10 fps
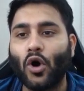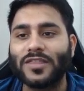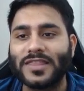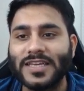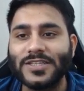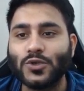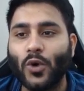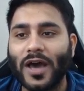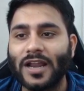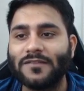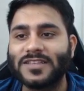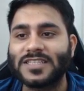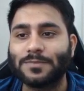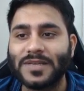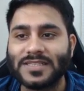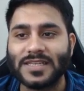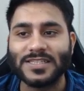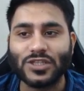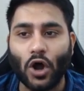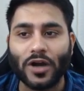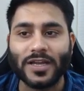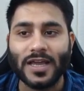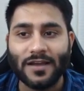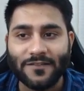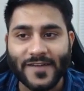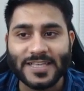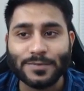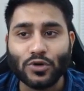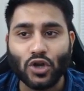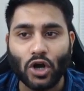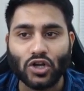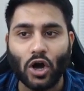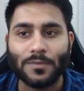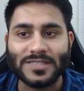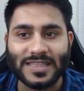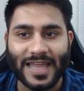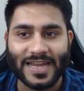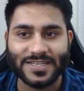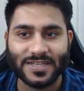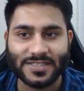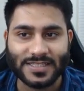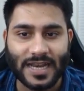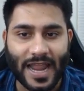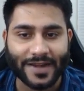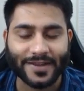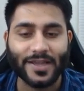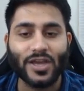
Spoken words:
on this URL, which is business.facebook.com/select.